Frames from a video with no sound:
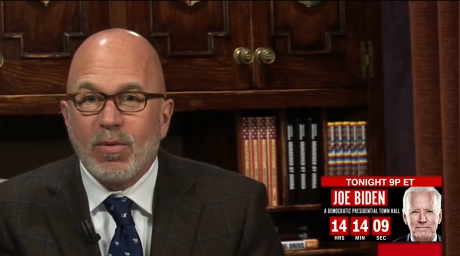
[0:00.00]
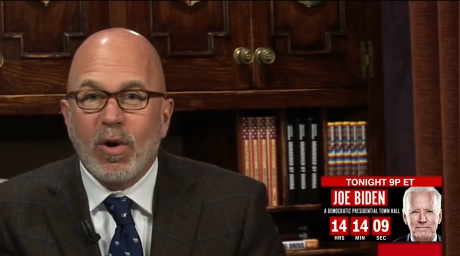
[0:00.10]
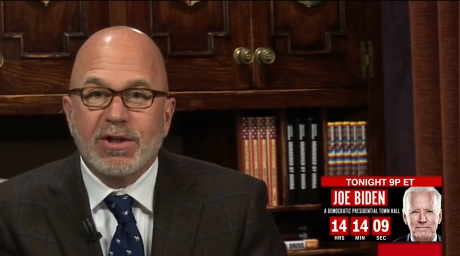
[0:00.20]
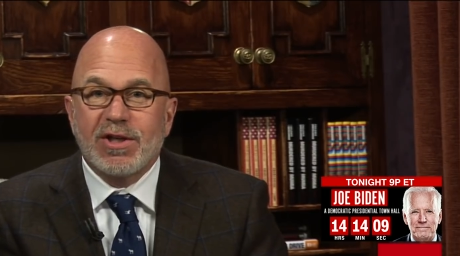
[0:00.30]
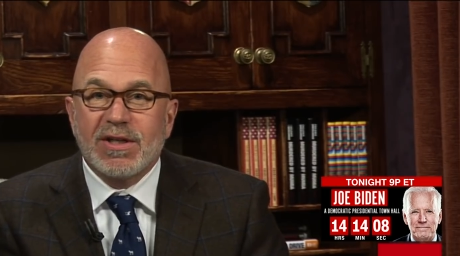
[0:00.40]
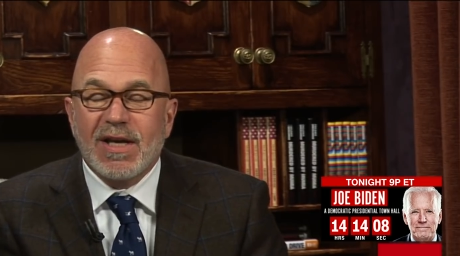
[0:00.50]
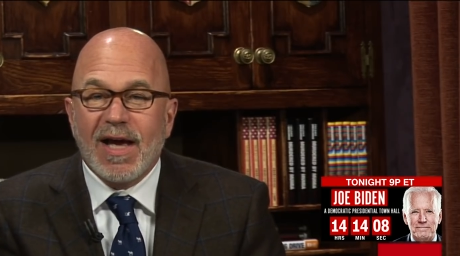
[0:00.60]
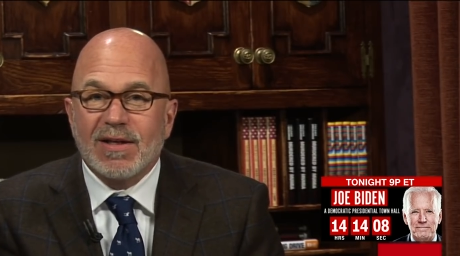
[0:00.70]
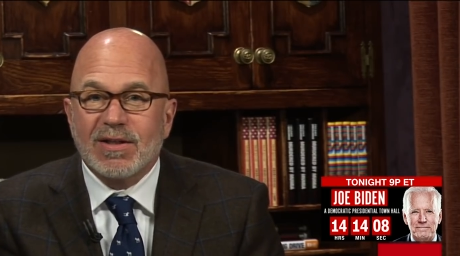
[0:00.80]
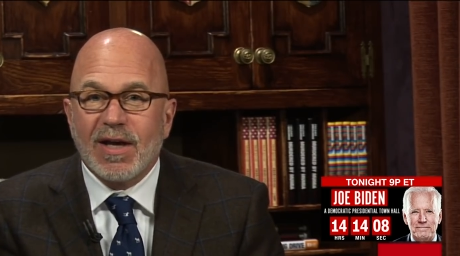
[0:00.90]
Speaker 1: in what she
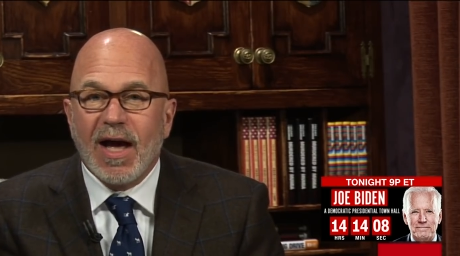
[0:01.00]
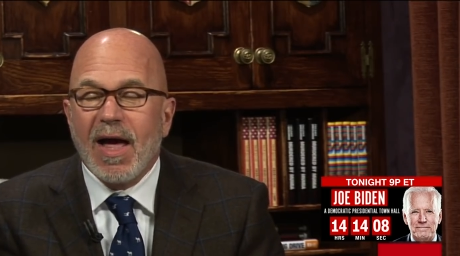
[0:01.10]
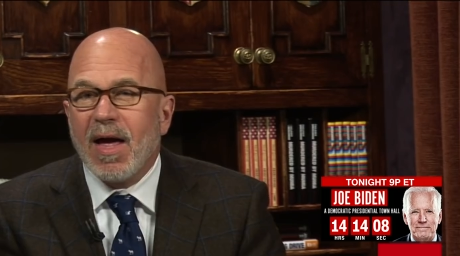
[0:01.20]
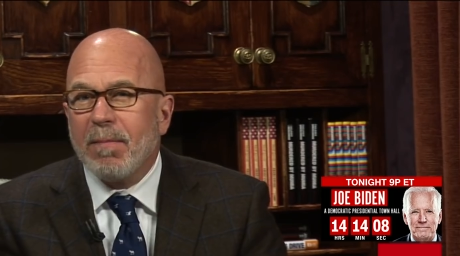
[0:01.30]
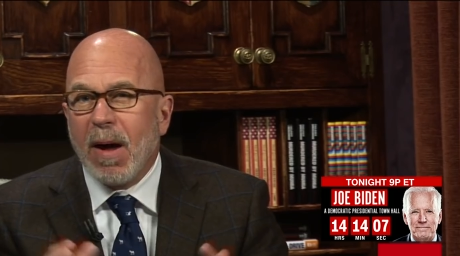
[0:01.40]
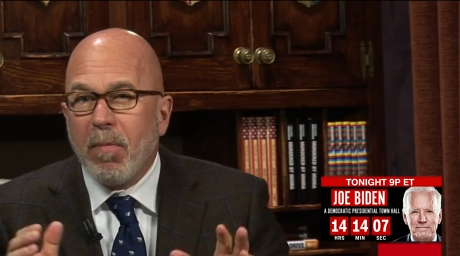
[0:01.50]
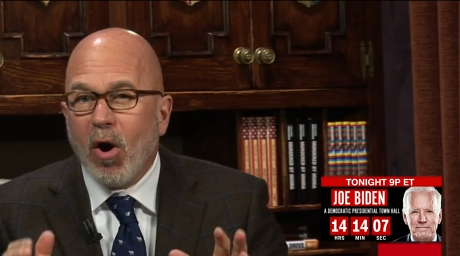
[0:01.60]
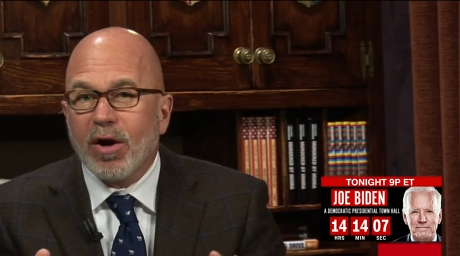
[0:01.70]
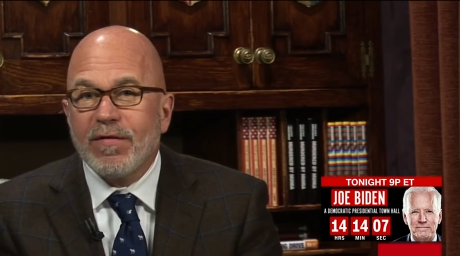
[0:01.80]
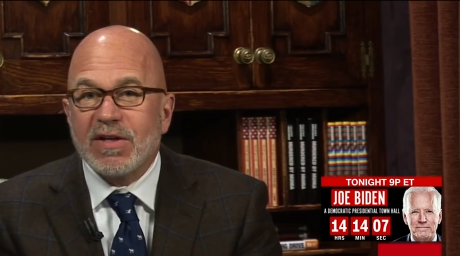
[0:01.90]
says. Uh, uh, now,
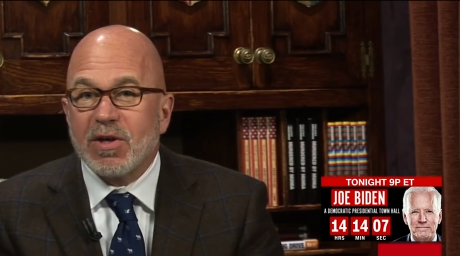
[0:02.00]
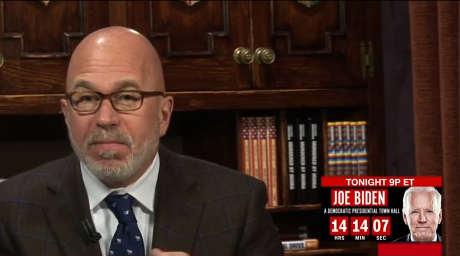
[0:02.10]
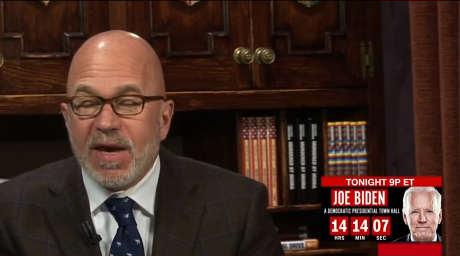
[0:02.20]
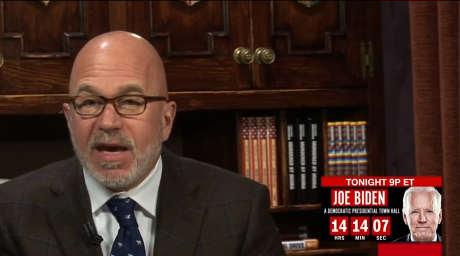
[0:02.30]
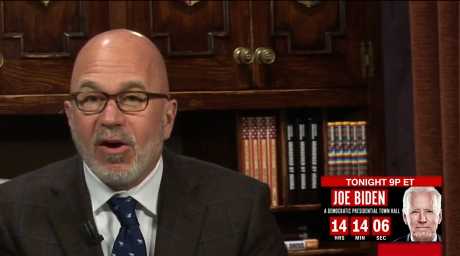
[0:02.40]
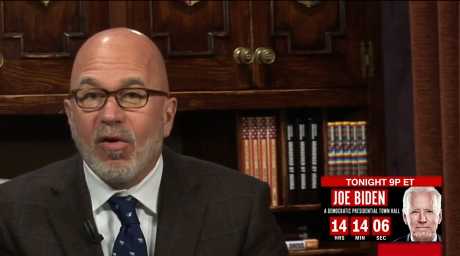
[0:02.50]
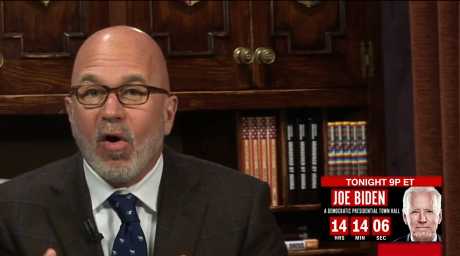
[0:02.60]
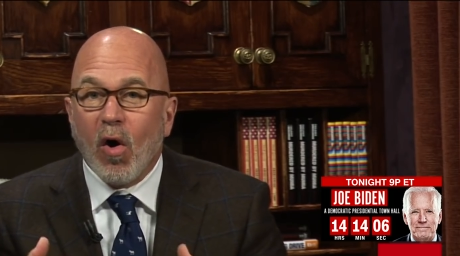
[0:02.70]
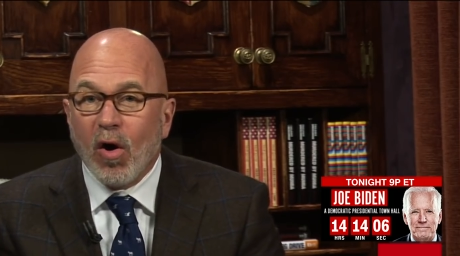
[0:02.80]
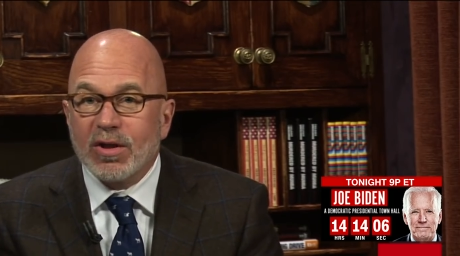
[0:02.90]
part of his
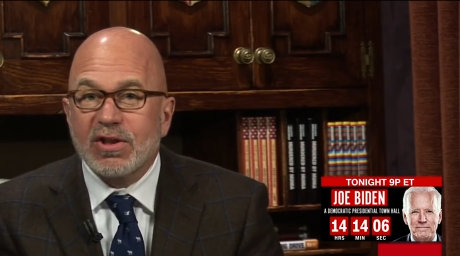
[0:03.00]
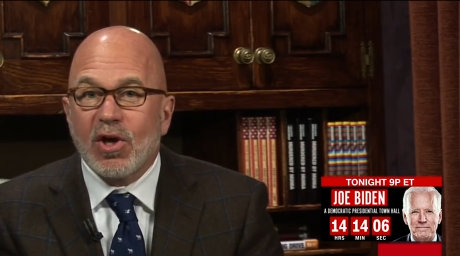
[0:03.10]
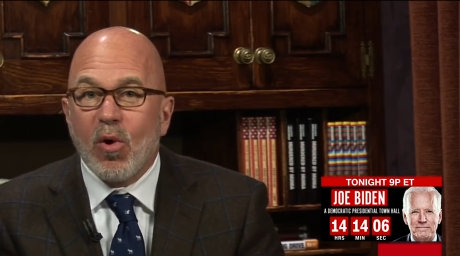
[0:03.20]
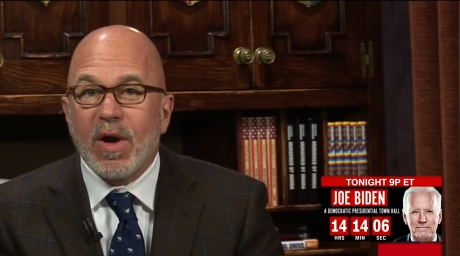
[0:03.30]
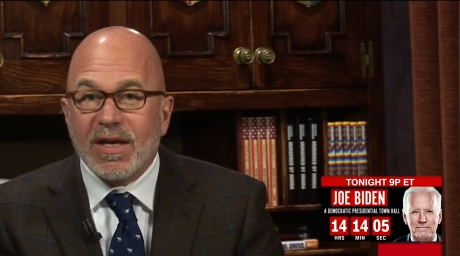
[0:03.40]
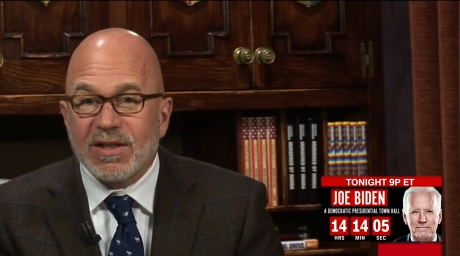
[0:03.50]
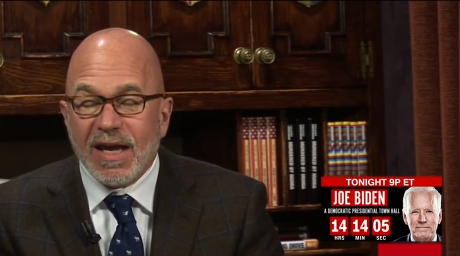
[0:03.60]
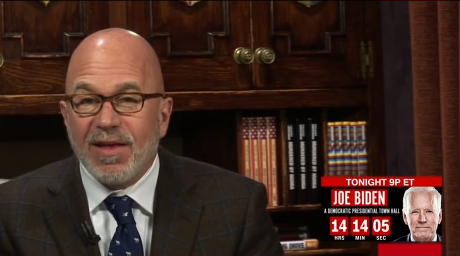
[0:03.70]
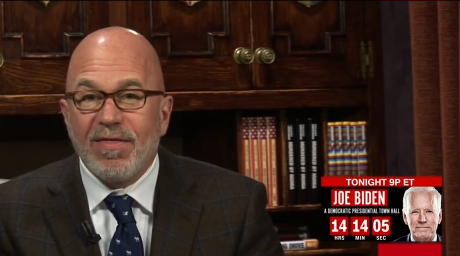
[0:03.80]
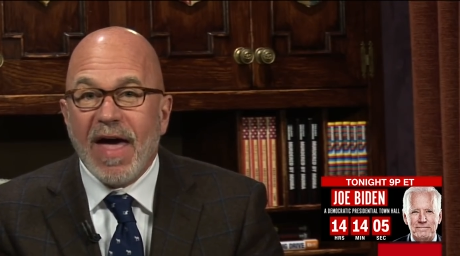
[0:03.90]
appeal also
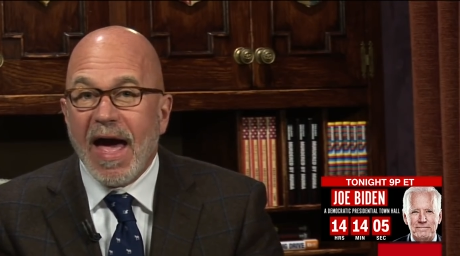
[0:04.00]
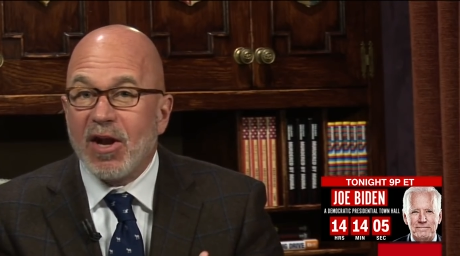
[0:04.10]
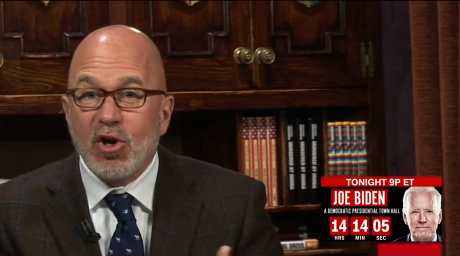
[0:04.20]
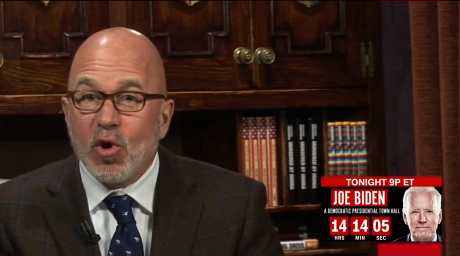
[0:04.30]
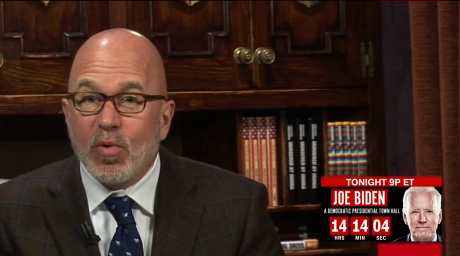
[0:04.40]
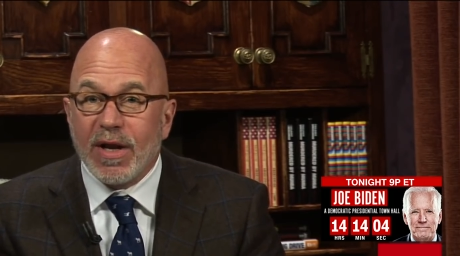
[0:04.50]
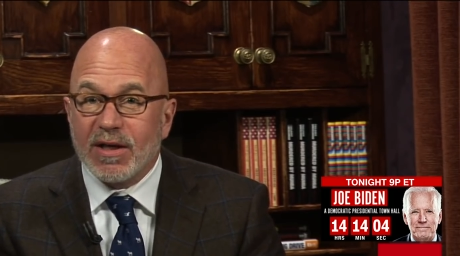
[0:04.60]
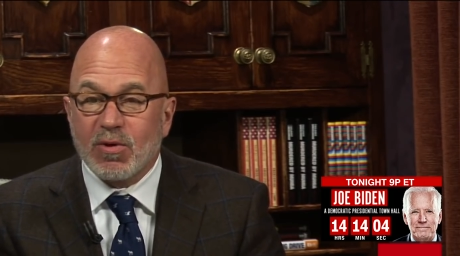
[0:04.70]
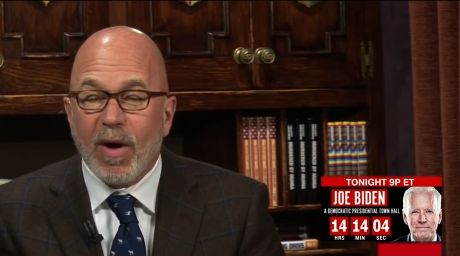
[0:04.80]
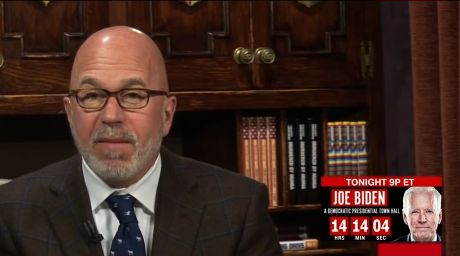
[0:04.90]
is in that
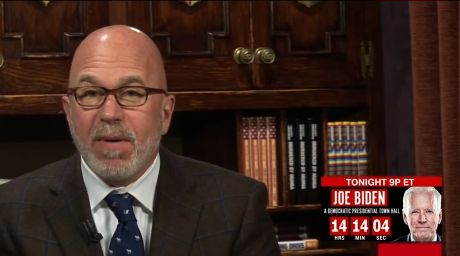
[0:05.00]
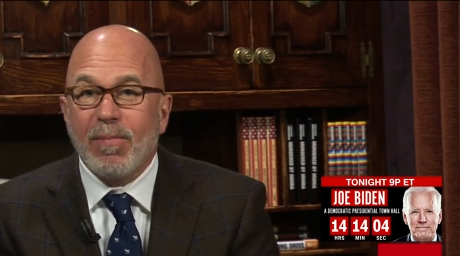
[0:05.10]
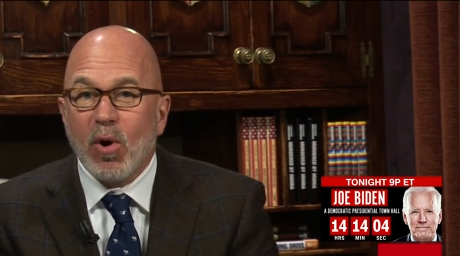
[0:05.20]
newness, right?